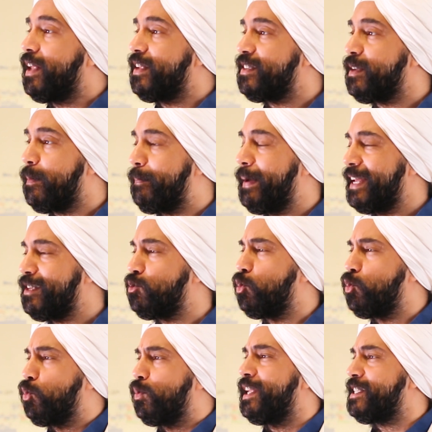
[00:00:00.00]
is the best
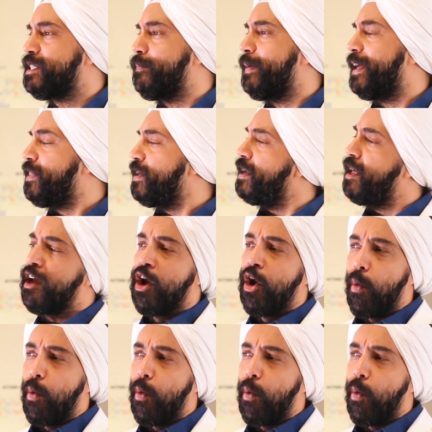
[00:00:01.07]
to-do list method?